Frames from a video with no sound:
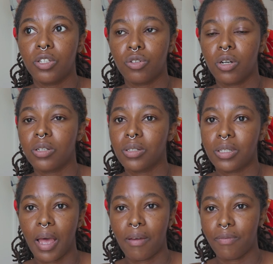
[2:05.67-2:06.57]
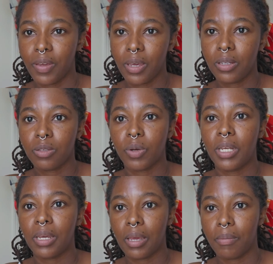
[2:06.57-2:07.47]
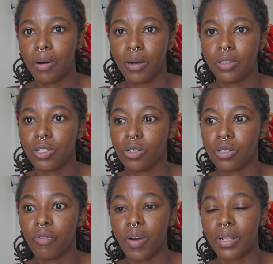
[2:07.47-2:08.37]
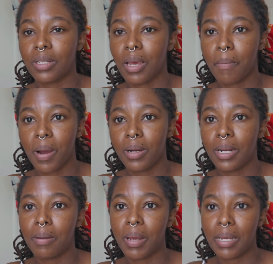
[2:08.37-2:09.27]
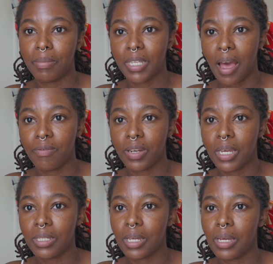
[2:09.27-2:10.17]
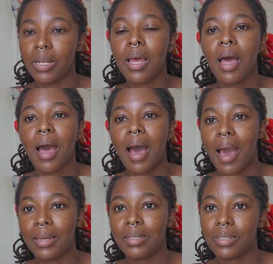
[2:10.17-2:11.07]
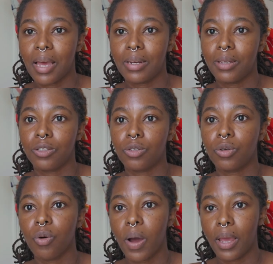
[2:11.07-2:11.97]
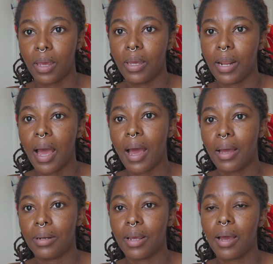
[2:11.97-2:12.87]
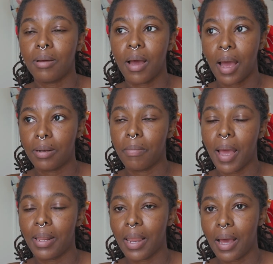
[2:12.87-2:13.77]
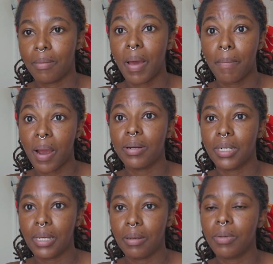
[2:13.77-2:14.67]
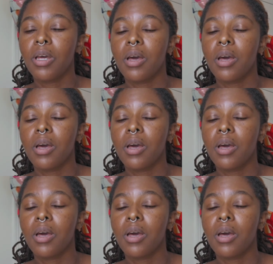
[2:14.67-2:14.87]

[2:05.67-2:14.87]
struggles I faced when it came on to the fact that I'm married and my name is hyphenated, I decided to go ahead and add my married name